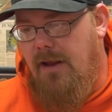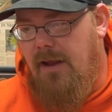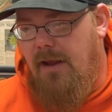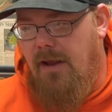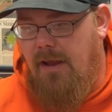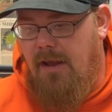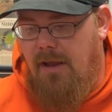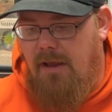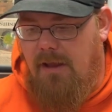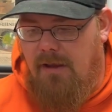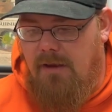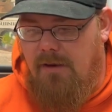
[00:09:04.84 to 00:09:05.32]

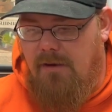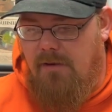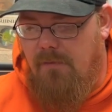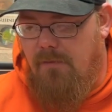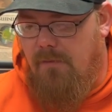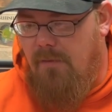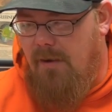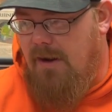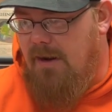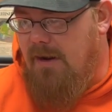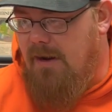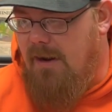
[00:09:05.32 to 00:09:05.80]
And
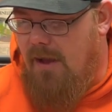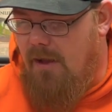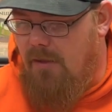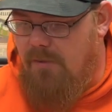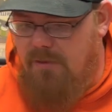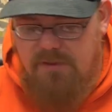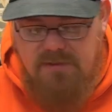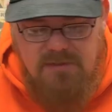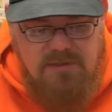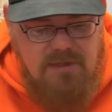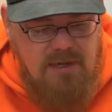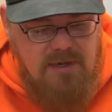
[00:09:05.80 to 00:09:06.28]
right now
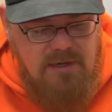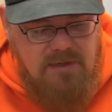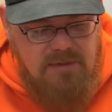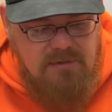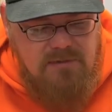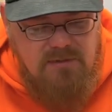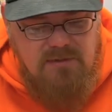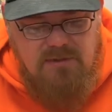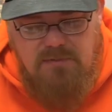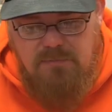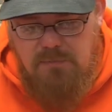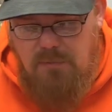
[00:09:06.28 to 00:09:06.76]
this thing is
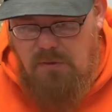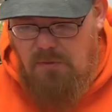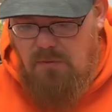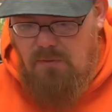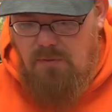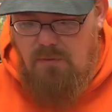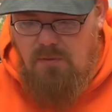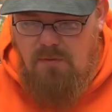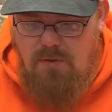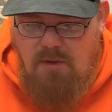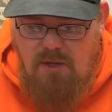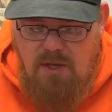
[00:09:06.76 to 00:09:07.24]

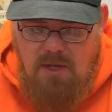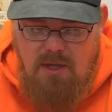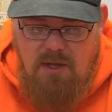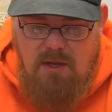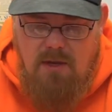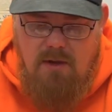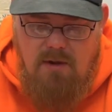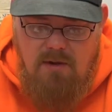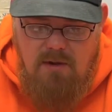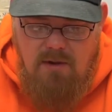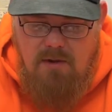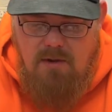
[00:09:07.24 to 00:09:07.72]
smooth,
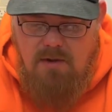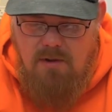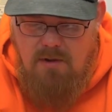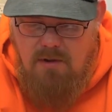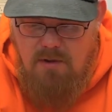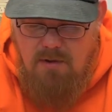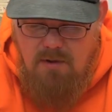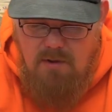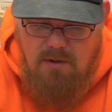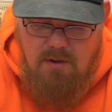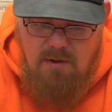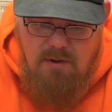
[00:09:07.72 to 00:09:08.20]

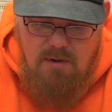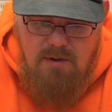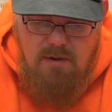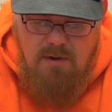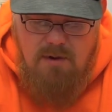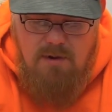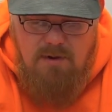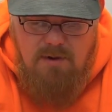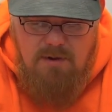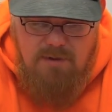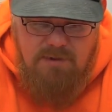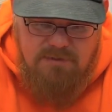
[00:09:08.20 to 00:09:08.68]

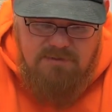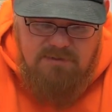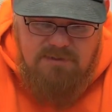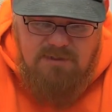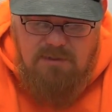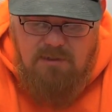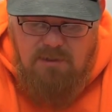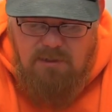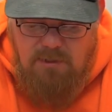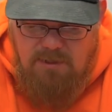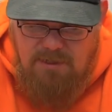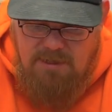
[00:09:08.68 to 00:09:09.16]
it's
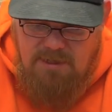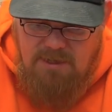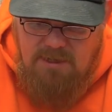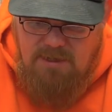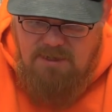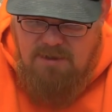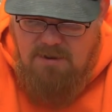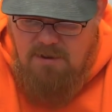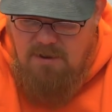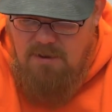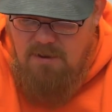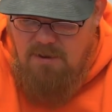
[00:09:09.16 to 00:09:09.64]

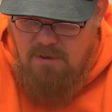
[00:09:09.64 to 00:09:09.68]
clean,